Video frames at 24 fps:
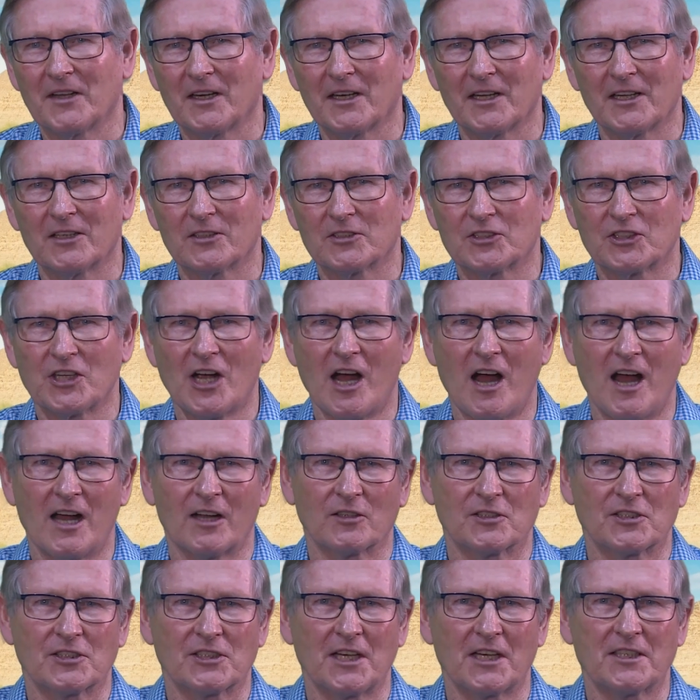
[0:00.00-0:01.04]
little
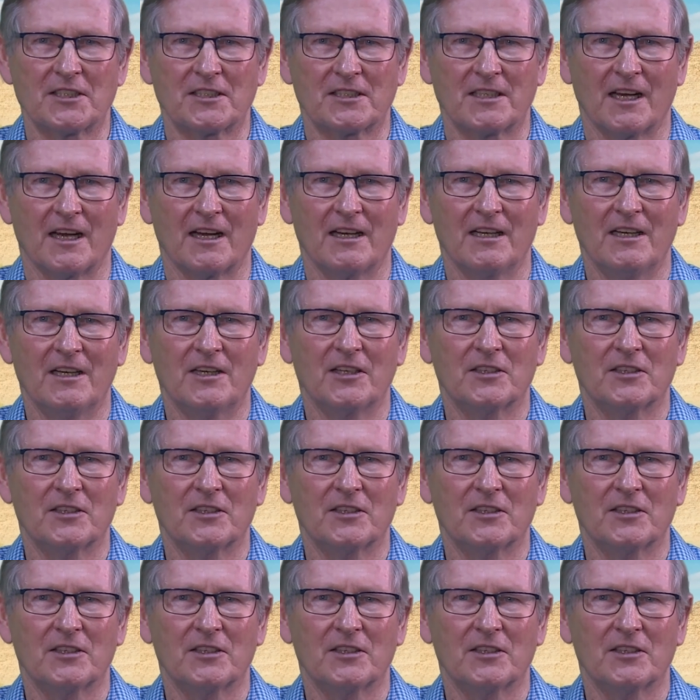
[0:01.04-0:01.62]
child's sister,